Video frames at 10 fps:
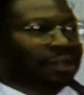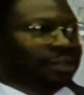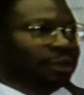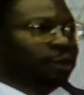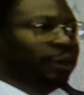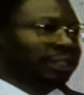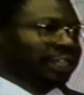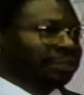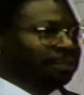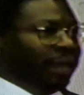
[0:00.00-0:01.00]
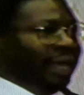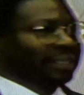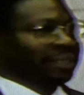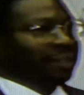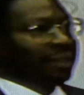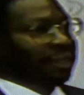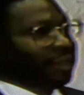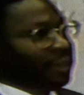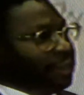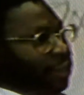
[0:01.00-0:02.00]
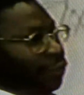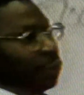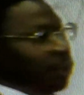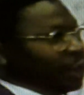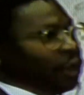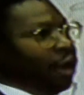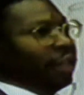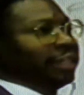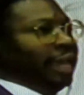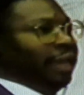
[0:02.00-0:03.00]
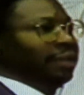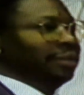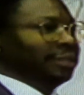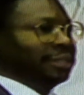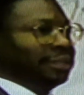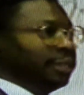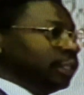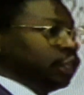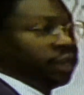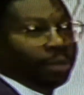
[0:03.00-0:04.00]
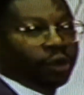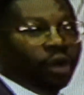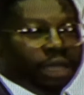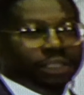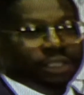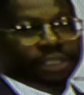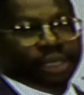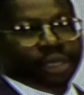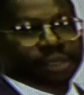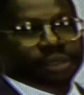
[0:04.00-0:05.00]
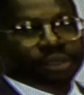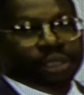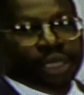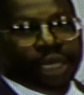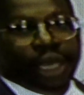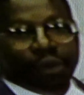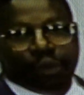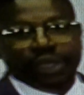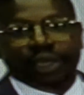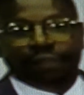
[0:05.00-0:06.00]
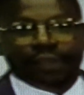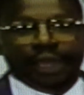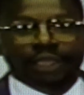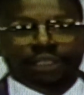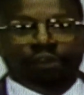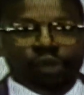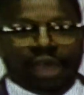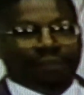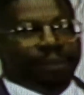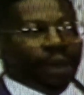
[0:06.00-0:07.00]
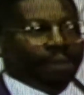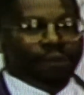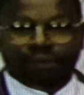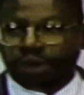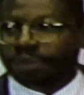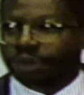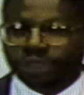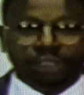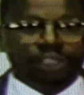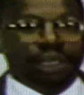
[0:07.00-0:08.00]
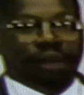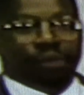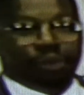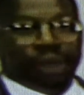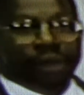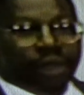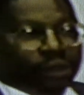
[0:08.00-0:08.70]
We were just blessed, if you want to call it that, to come across these things. And when we get things and we have the proper form, then we should share with one another.